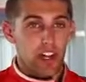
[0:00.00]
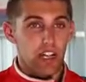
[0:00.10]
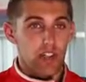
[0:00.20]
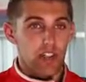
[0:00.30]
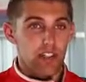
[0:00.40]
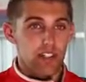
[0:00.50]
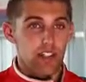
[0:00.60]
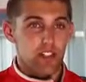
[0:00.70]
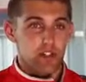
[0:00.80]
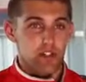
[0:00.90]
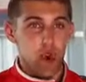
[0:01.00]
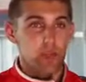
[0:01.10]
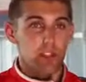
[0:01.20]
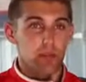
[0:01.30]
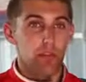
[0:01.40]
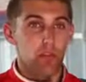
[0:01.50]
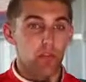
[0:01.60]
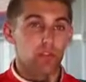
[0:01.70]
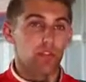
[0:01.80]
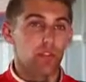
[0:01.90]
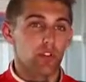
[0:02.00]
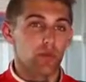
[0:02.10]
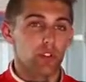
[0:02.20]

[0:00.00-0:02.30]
a lot easier, and it sort of opens up a lot more doors.